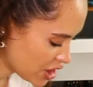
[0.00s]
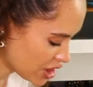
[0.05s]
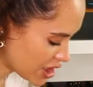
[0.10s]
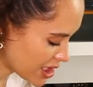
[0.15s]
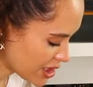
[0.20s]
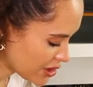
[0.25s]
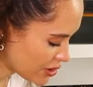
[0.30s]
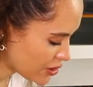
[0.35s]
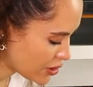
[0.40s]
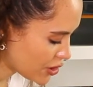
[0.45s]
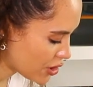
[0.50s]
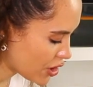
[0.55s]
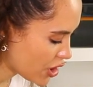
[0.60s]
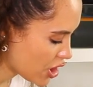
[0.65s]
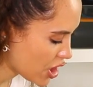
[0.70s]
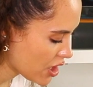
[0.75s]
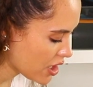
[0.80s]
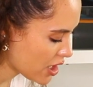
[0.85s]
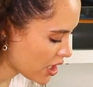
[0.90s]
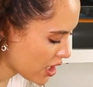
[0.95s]

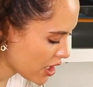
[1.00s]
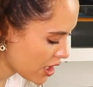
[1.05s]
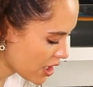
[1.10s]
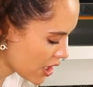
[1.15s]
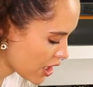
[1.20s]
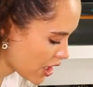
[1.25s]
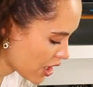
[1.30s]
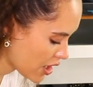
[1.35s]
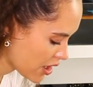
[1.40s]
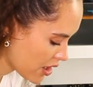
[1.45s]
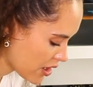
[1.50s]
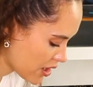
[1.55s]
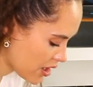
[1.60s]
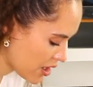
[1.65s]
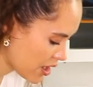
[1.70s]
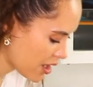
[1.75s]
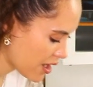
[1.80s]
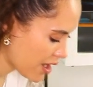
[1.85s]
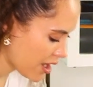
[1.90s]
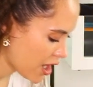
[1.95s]
Dior
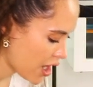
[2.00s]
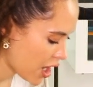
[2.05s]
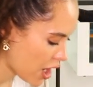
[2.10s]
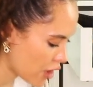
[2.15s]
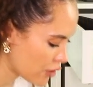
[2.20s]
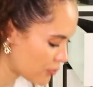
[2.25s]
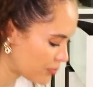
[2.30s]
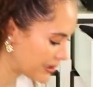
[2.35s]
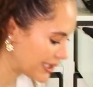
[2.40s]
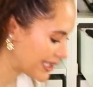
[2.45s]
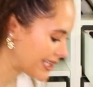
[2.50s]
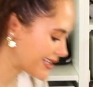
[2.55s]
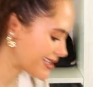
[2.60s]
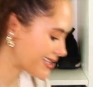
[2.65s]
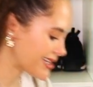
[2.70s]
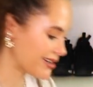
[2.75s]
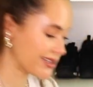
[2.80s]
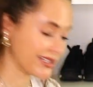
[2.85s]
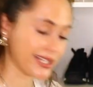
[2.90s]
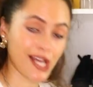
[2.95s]
oblique
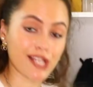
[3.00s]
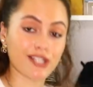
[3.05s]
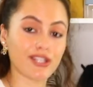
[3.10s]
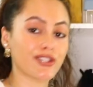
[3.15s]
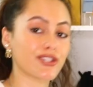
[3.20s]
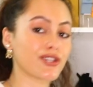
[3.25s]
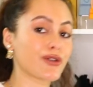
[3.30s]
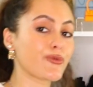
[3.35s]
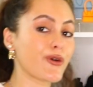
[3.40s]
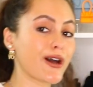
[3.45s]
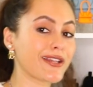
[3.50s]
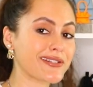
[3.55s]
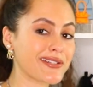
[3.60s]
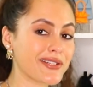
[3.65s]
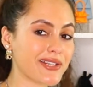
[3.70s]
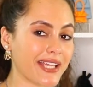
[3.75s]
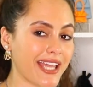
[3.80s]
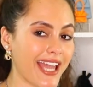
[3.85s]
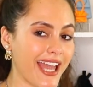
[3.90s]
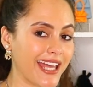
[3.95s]
sunglasses that
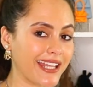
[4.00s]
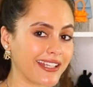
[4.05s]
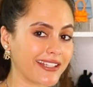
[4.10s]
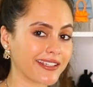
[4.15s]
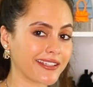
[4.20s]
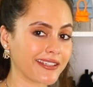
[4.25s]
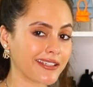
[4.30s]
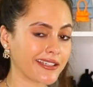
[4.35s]
once again